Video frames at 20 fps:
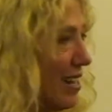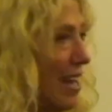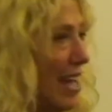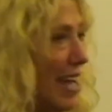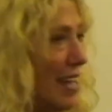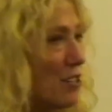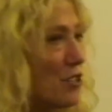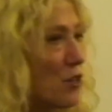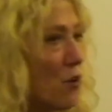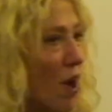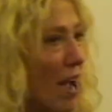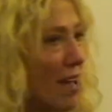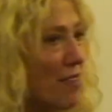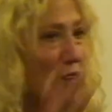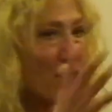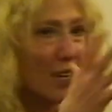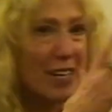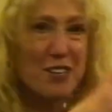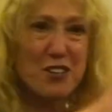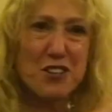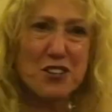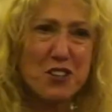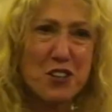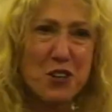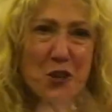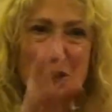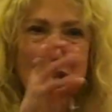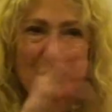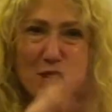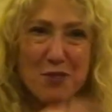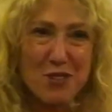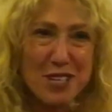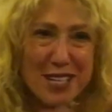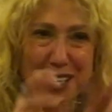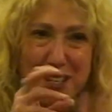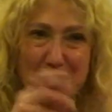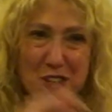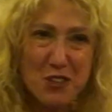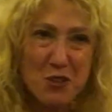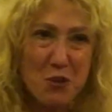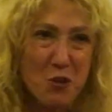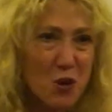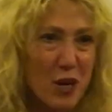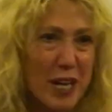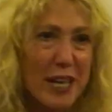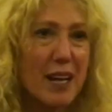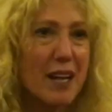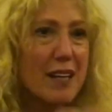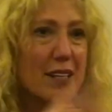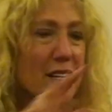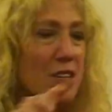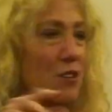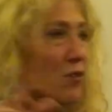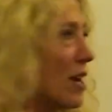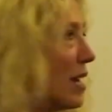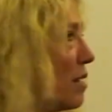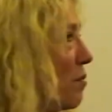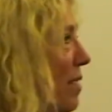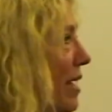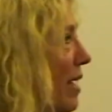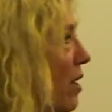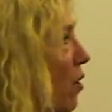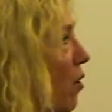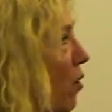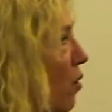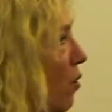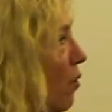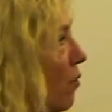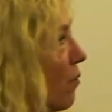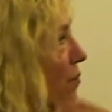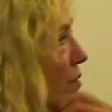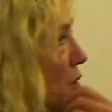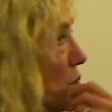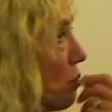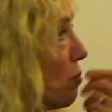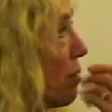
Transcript: And so I thought it's just too interesting a story not to try to make a whole film